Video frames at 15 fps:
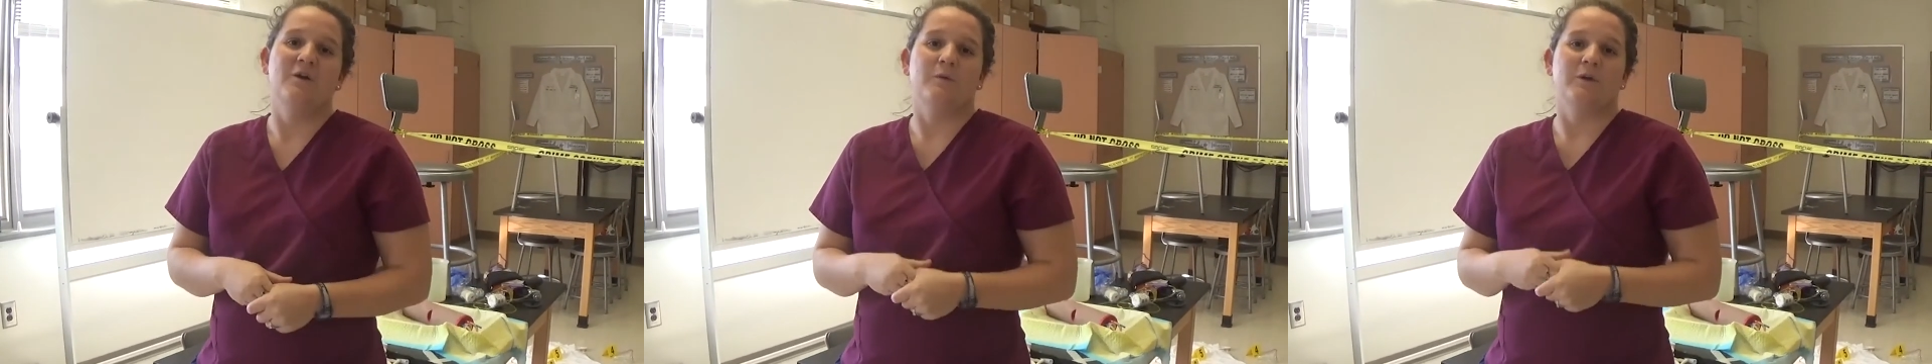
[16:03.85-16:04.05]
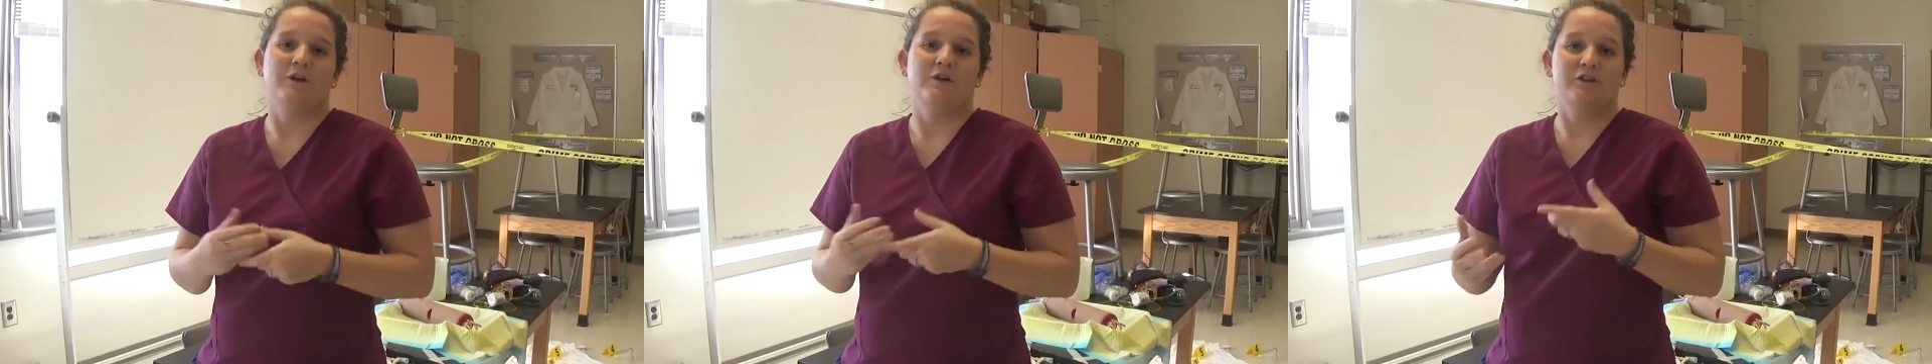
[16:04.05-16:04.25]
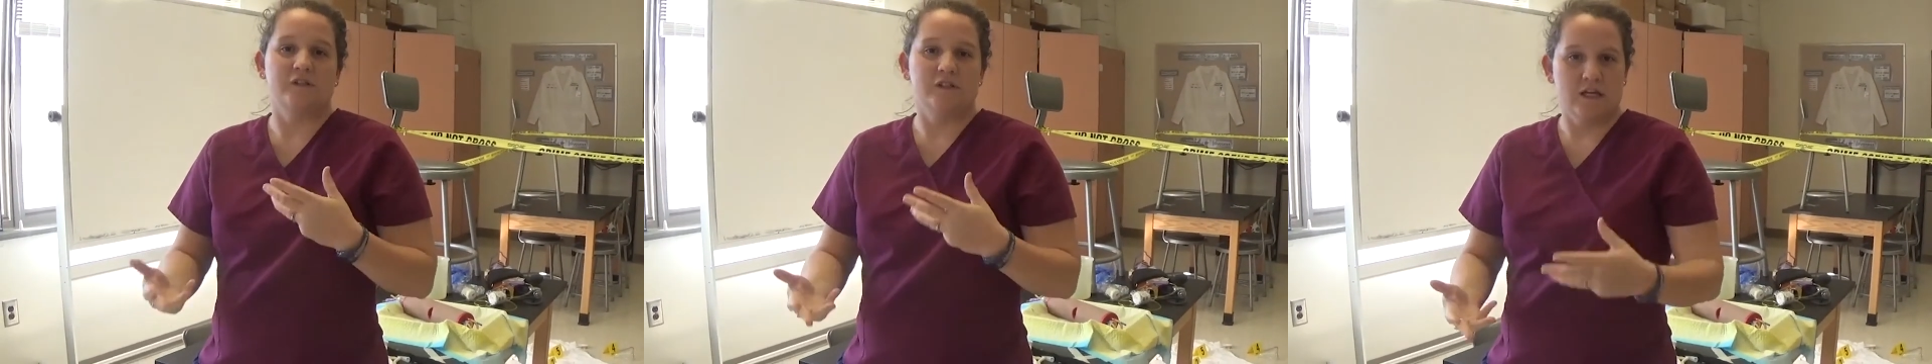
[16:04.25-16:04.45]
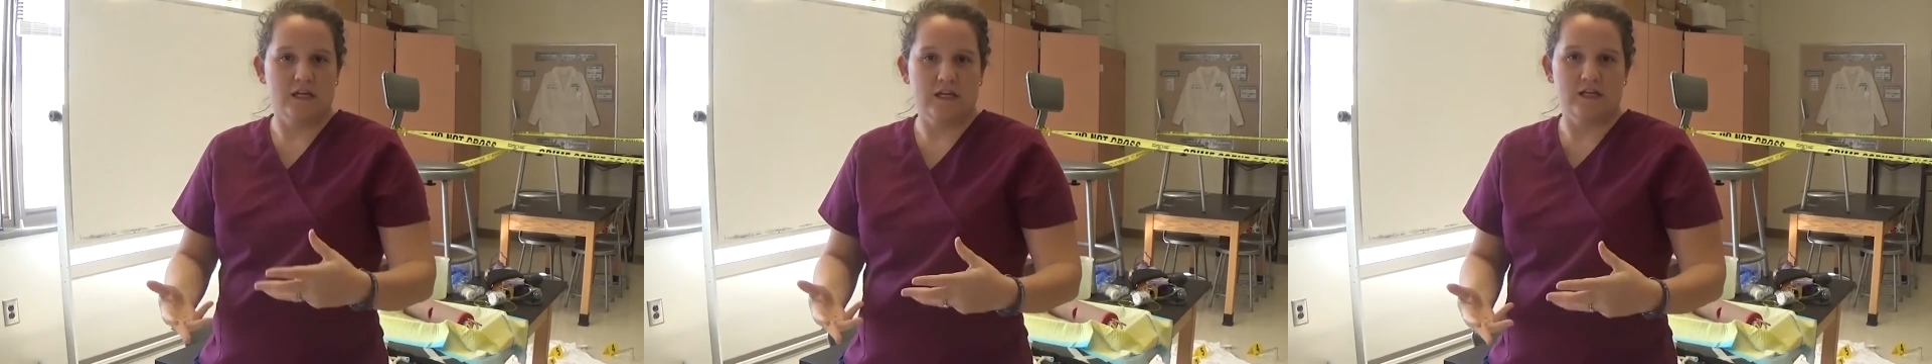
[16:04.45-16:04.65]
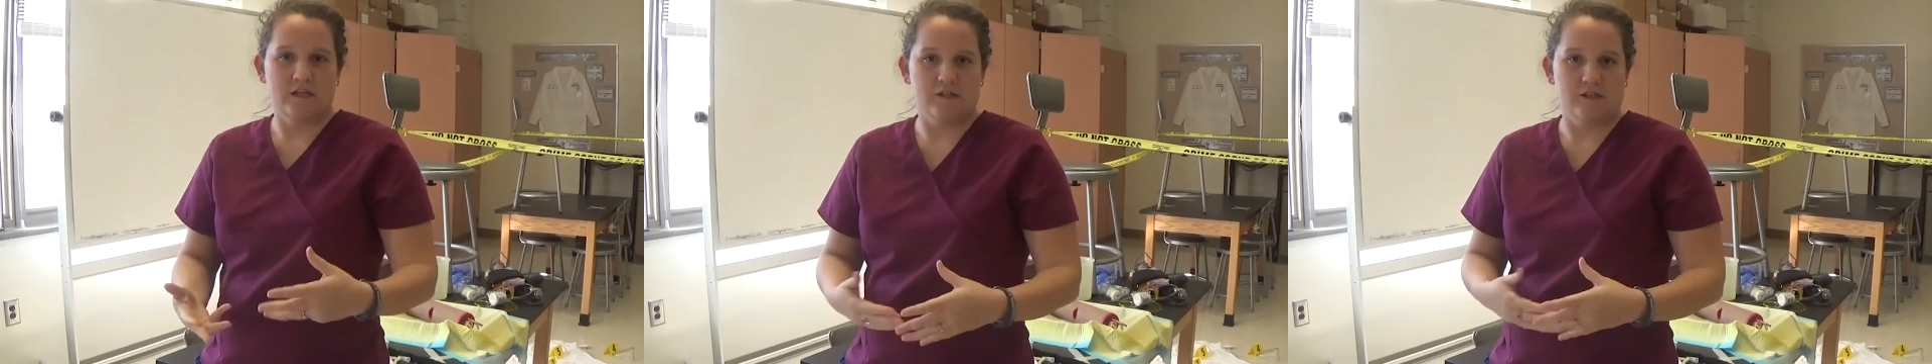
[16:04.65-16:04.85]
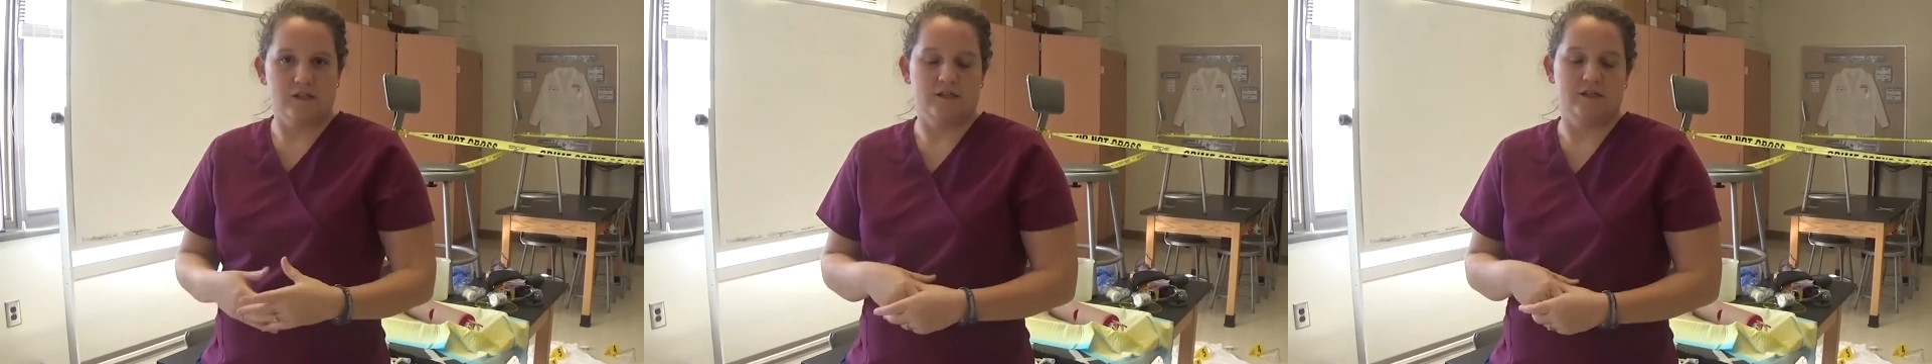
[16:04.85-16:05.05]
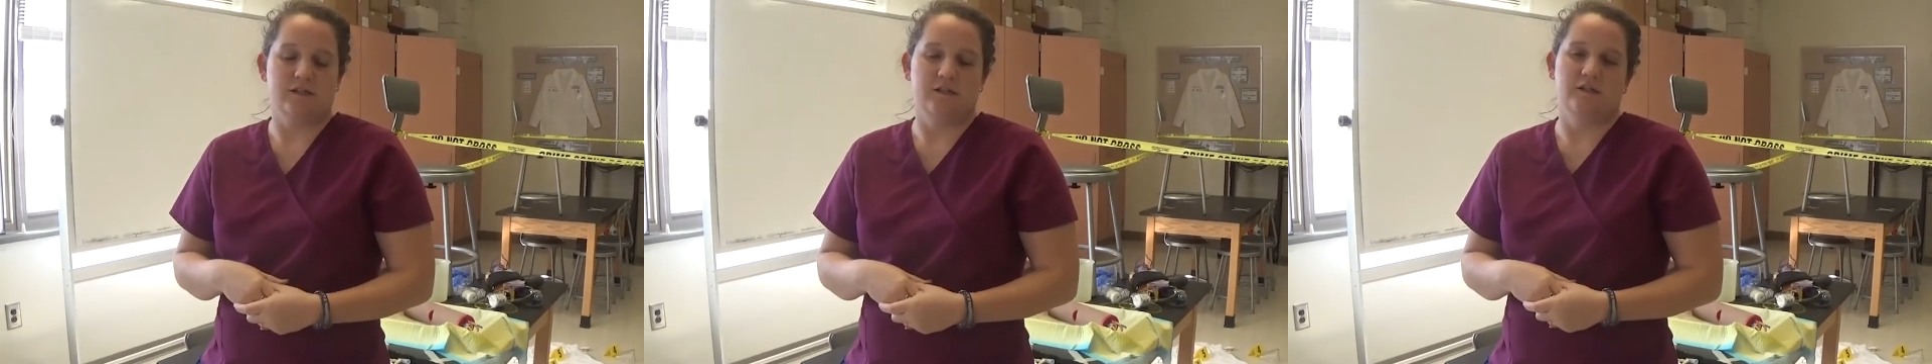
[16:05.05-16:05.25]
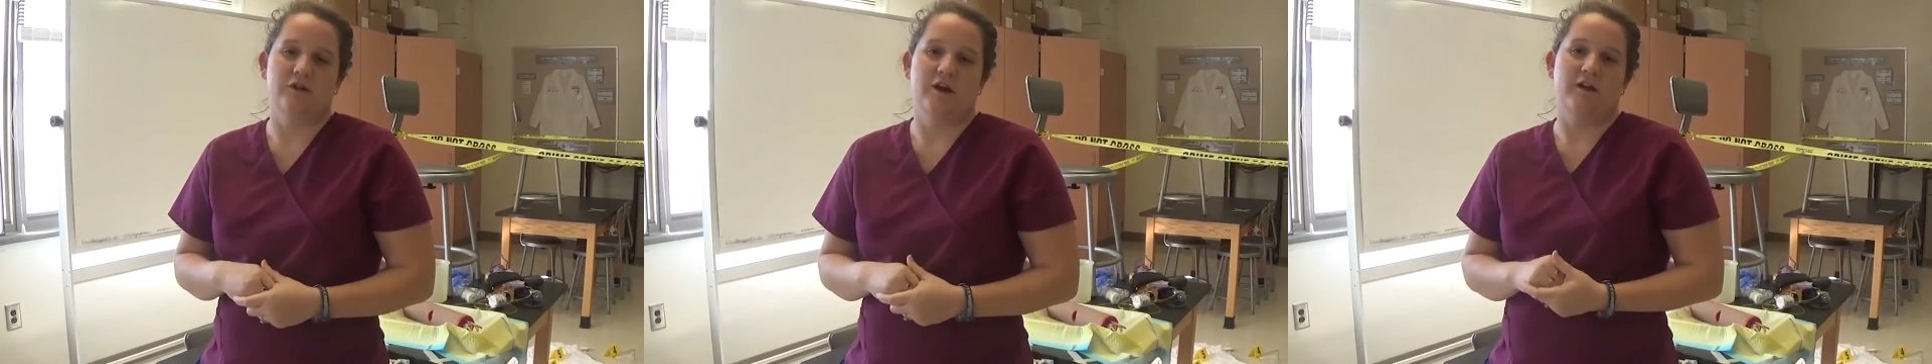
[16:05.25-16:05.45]
where you're studying genes
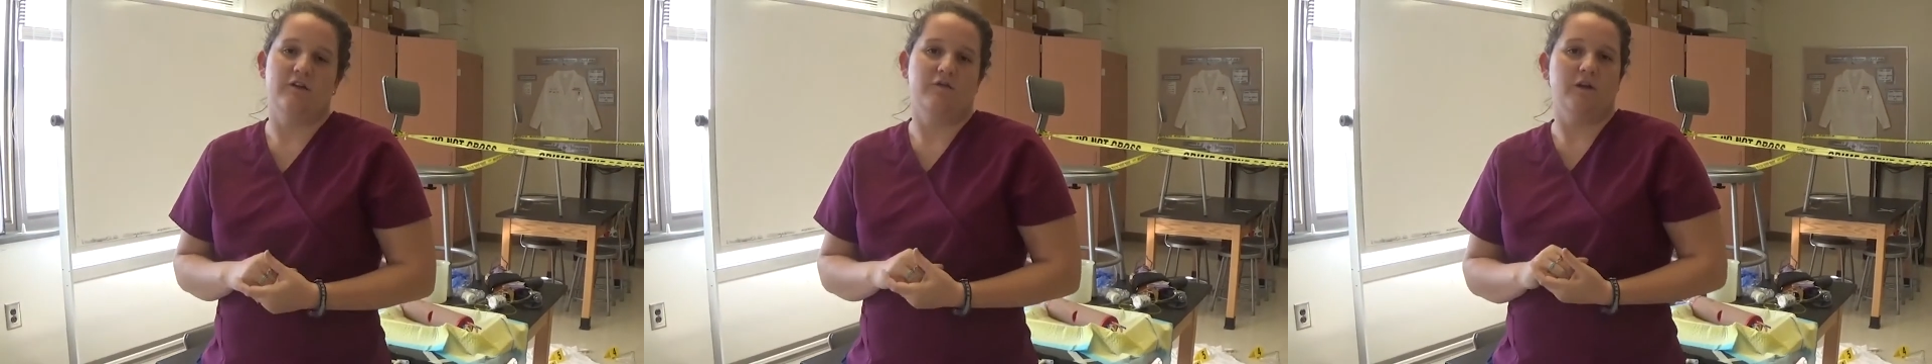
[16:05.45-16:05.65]
to try to